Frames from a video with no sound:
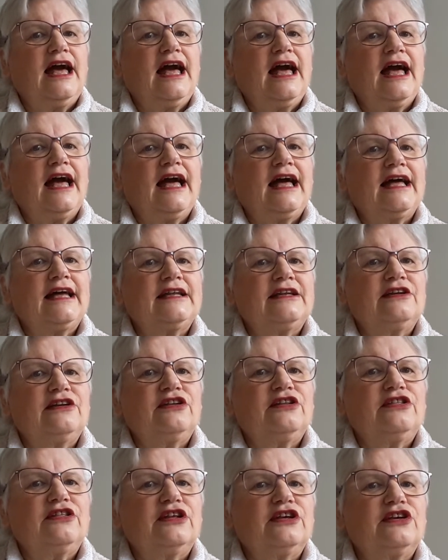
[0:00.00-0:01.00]
and
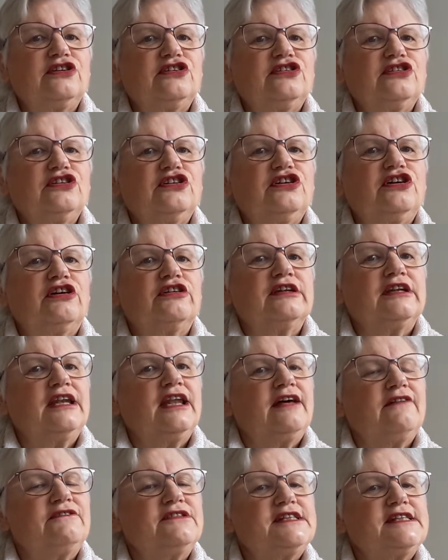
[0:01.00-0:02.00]
that God
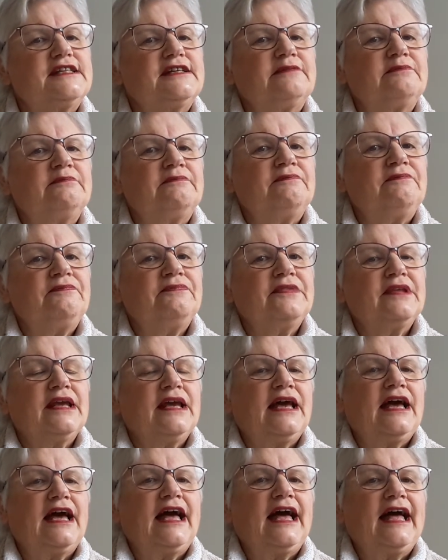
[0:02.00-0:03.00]
loves them.
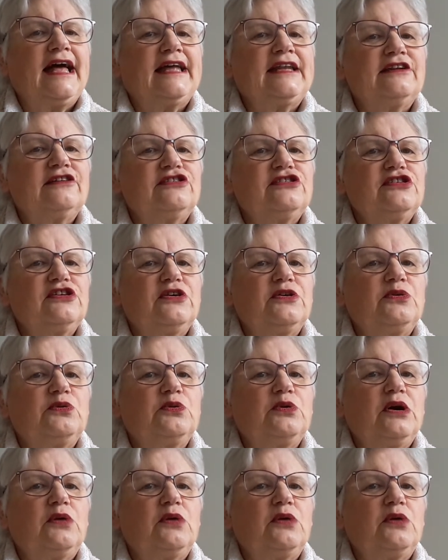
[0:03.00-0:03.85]
And so